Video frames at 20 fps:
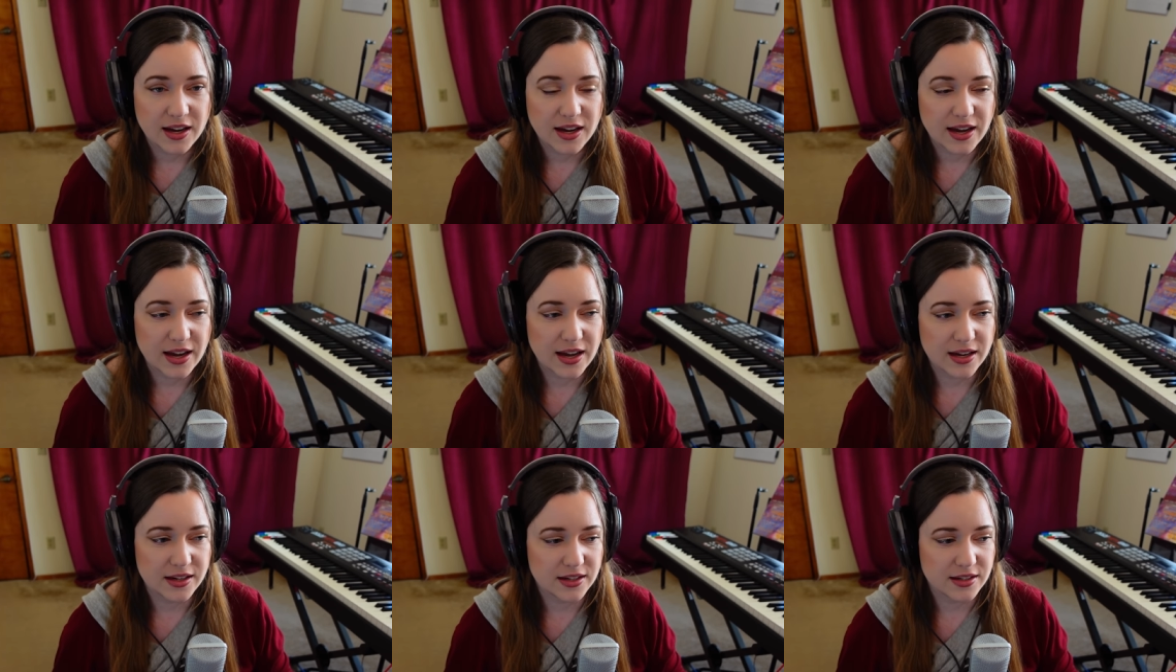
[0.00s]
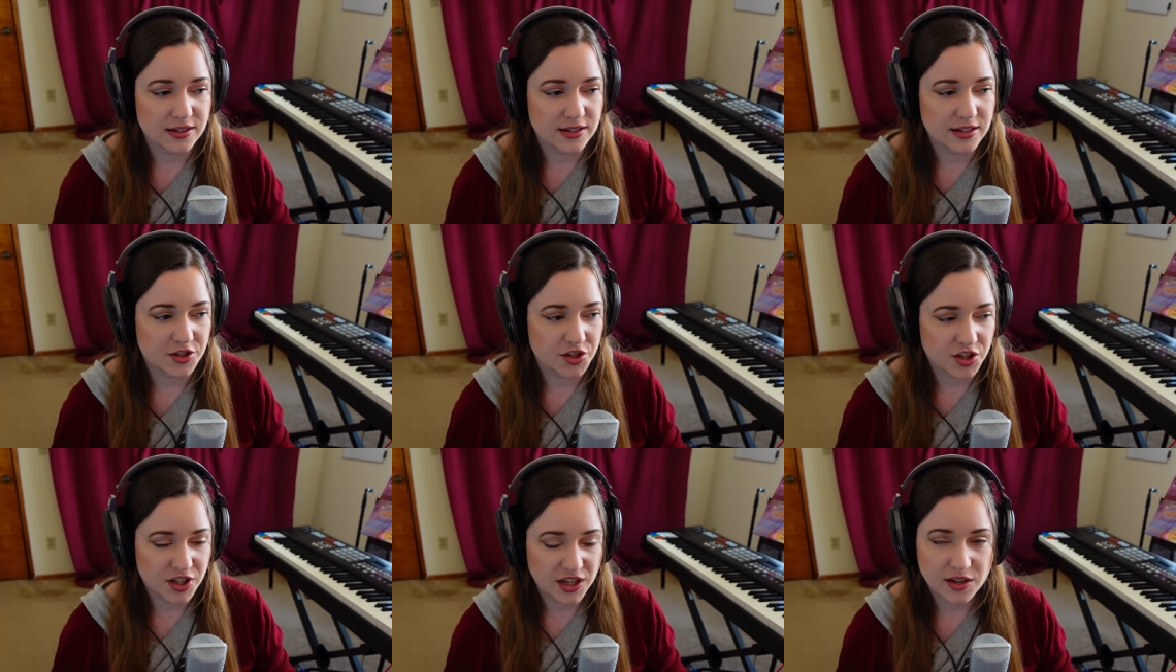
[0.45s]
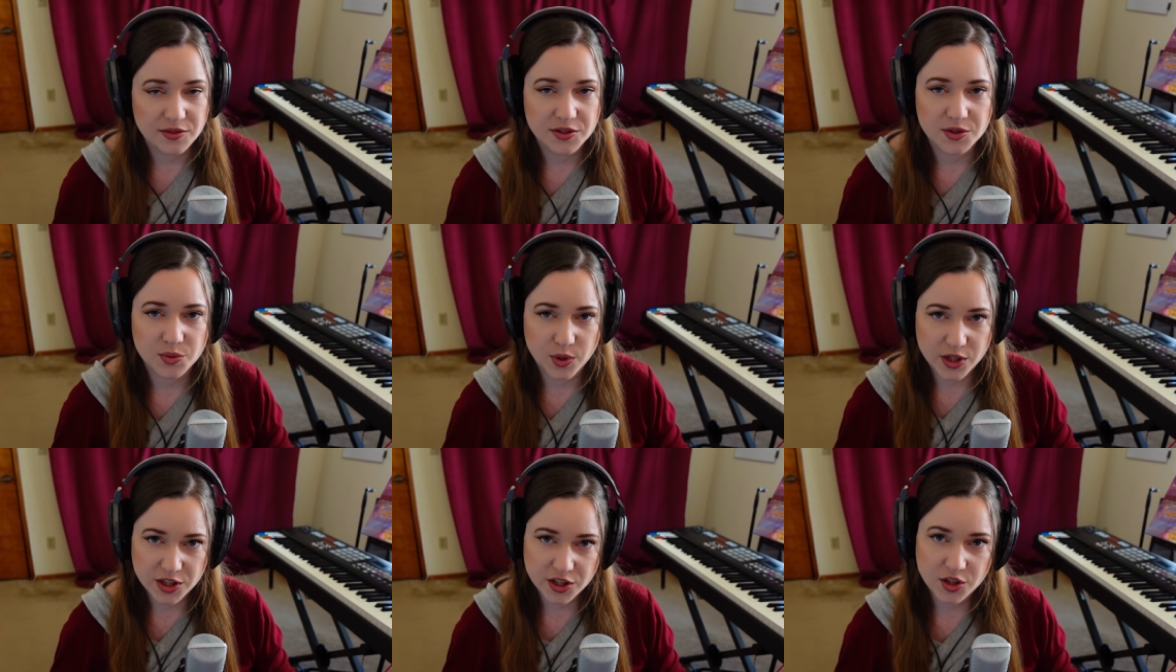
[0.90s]
and it
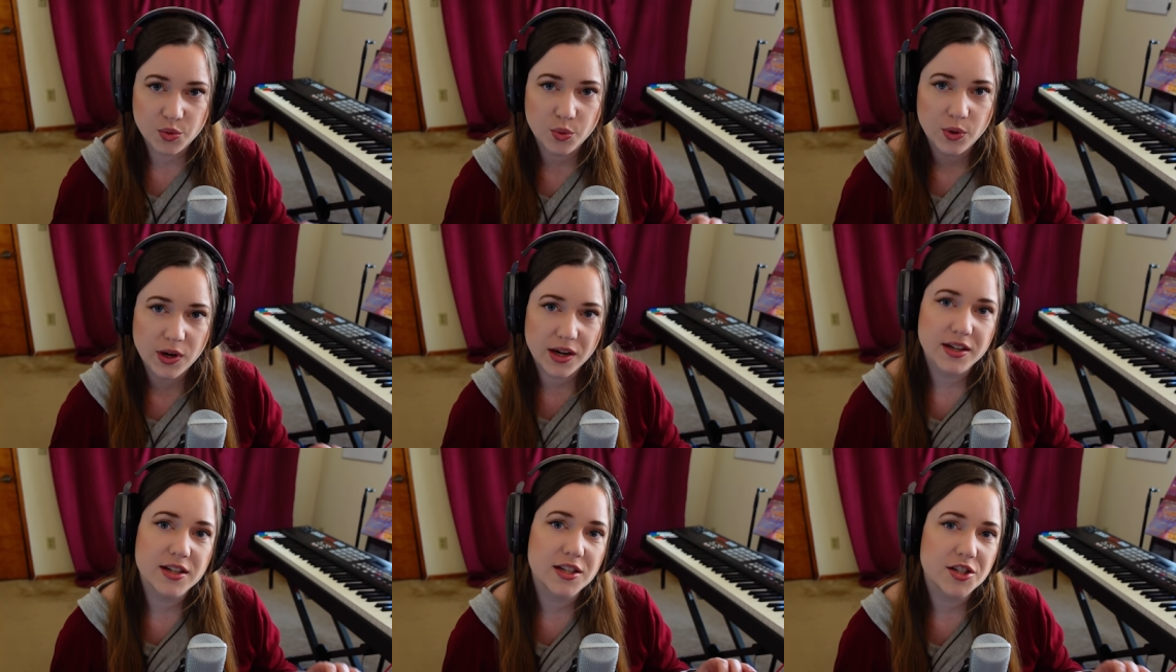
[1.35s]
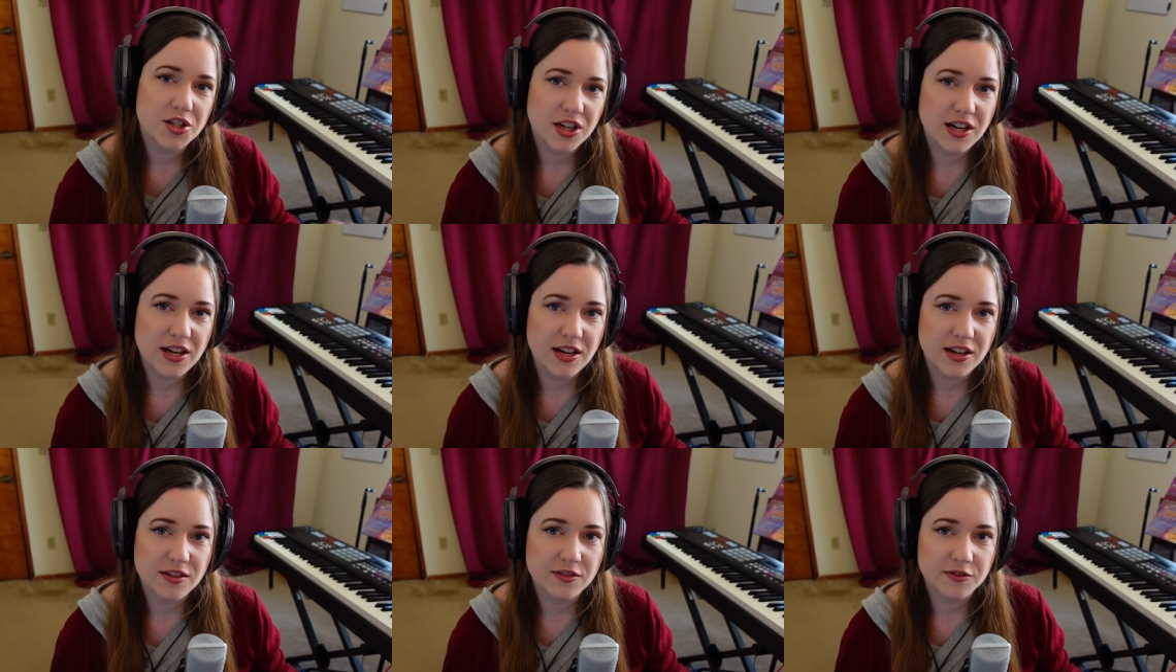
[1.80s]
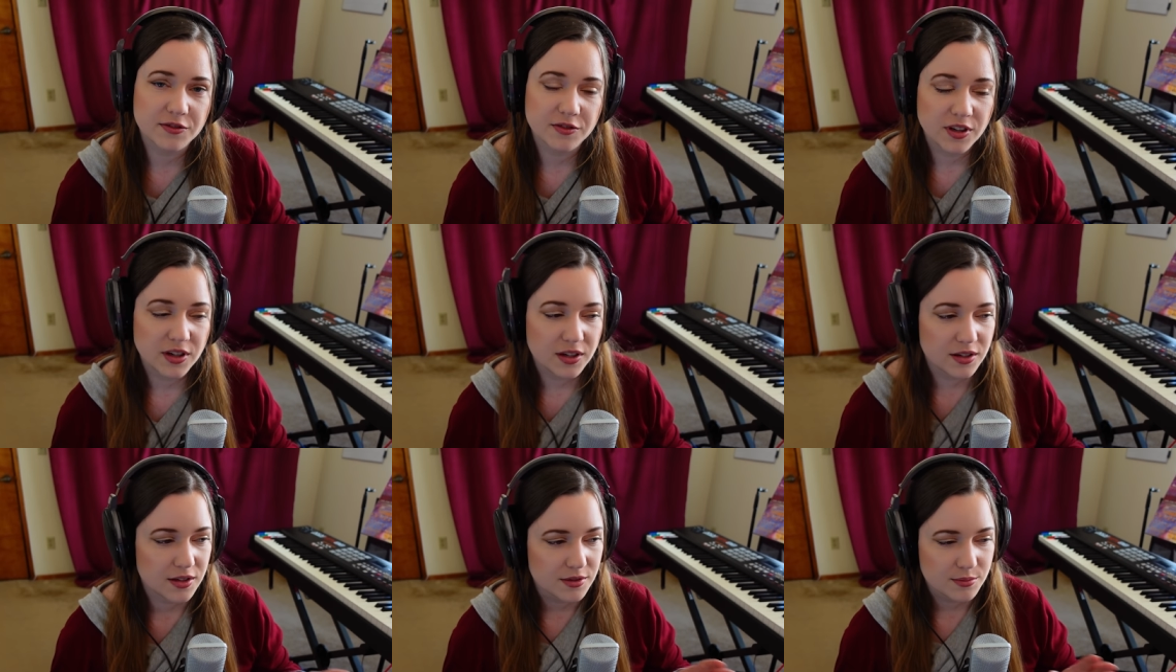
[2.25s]
achieves what you want to achieve,
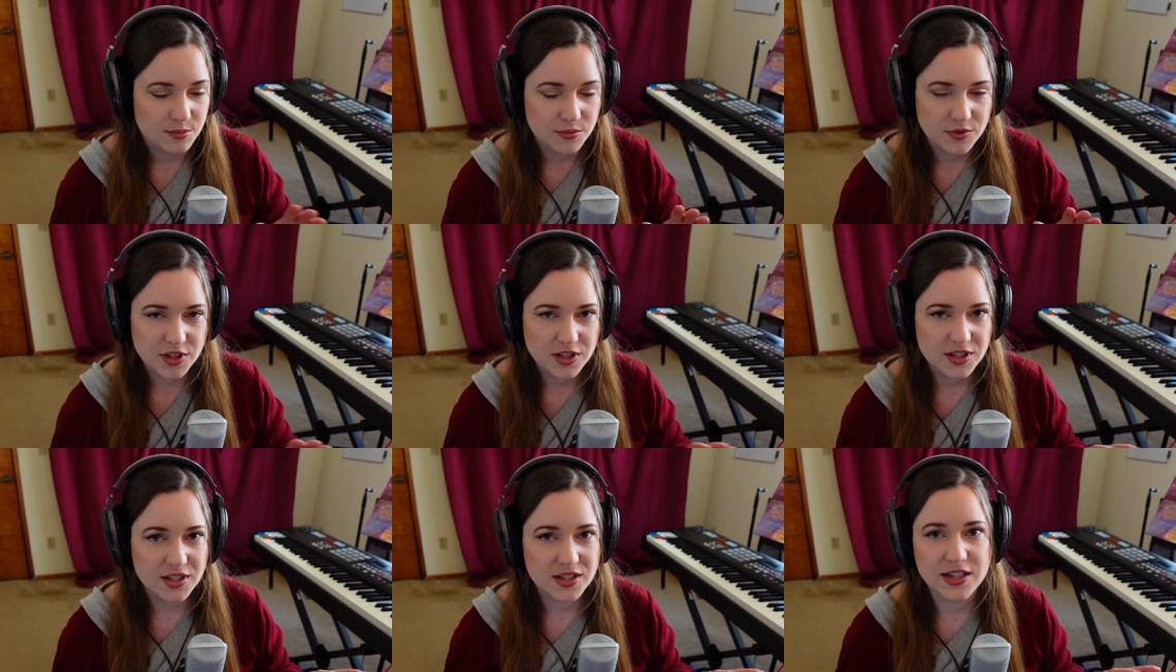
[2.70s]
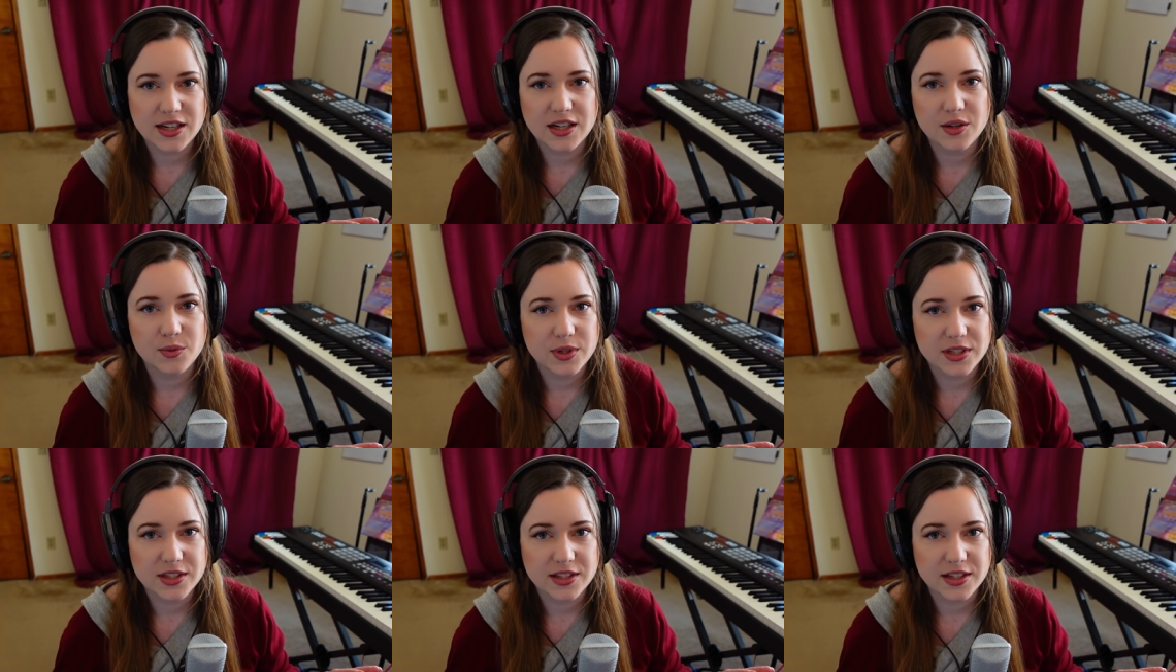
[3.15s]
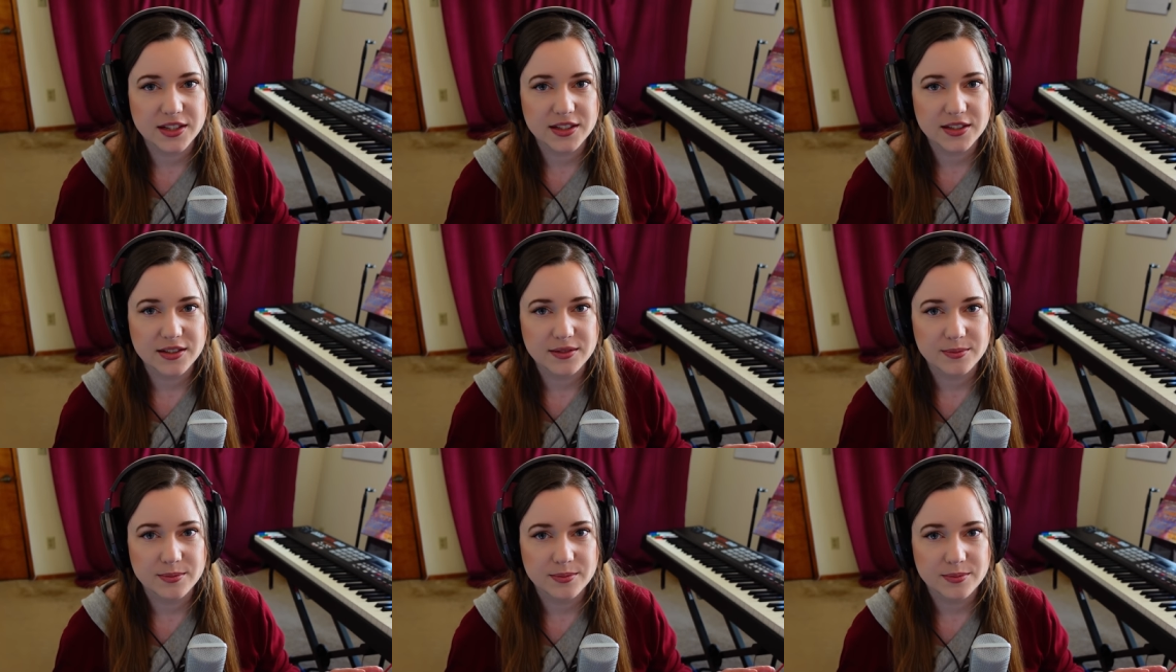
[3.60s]
just stick with
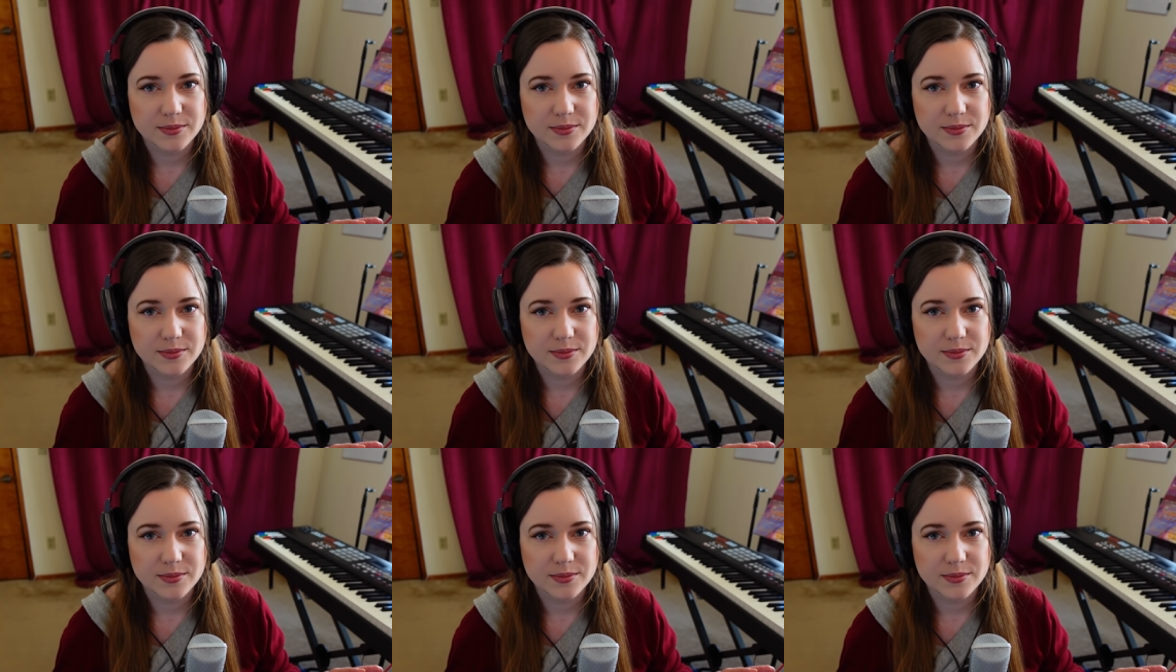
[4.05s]
it.